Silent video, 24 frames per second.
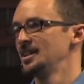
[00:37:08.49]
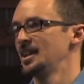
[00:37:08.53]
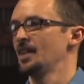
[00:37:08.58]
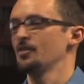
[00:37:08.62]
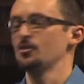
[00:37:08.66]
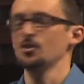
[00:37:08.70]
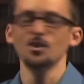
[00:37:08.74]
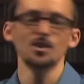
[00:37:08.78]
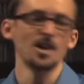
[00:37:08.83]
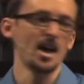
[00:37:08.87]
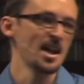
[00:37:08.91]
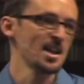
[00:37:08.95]
Now,
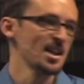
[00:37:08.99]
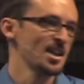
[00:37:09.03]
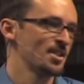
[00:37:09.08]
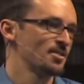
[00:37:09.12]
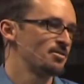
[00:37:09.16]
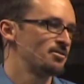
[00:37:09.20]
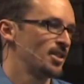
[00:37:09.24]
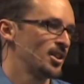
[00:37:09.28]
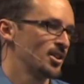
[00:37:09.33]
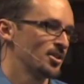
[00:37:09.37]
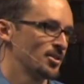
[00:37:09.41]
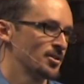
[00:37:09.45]
if you're not yet
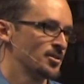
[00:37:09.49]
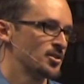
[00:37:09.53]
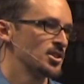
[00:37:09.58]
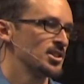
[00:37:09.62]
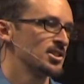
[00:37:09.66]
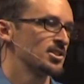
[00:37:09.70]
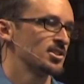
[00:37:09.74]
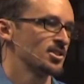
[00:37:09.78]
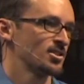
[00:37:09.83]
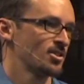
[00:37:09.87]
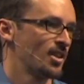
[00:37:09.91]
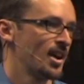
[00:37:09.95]
a follower of
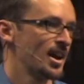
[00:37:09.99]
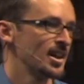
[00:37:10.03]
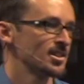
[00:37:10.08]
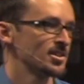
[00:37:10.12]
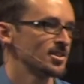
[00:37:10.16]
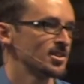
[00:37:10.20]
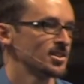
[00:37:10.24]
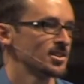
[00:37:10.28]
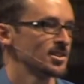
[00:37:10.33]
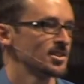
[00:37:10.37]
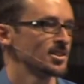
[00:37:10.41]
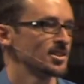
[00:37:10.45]
Jesus
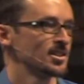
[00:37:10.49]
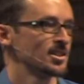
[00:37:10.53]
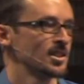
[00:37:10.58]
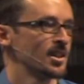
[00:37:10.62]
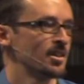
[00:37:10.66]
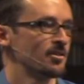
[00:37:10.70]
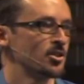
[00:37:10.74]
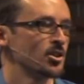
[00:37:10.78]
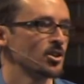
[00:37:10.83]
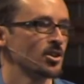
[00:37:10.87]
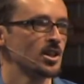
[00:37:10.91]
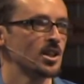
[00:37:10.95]
Christ,
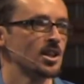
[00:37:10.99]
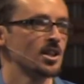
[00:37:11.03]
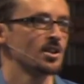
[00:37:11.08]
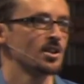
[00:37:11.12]
if you're